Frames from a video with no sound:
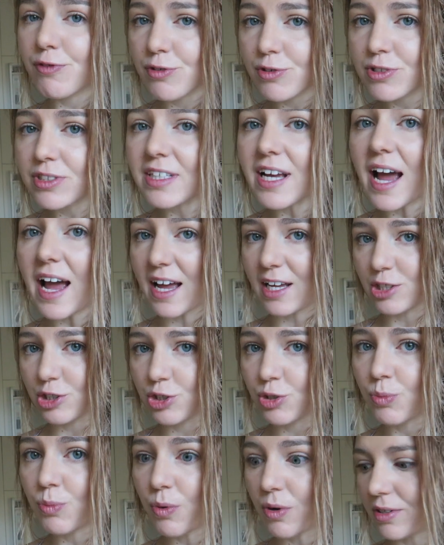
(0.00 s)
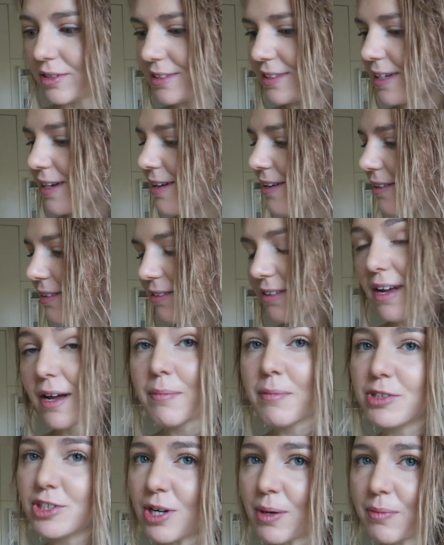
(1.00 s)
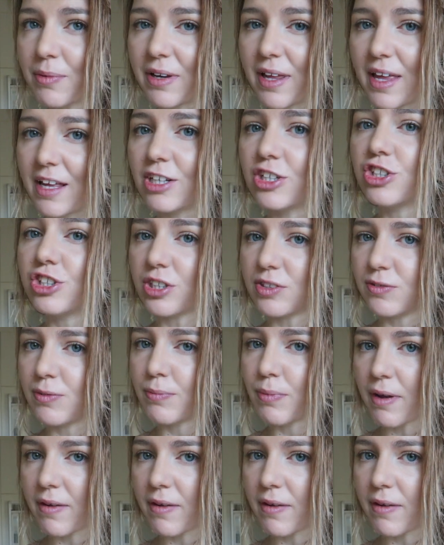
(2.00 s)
fruit as you want. Look how much I want to eat just for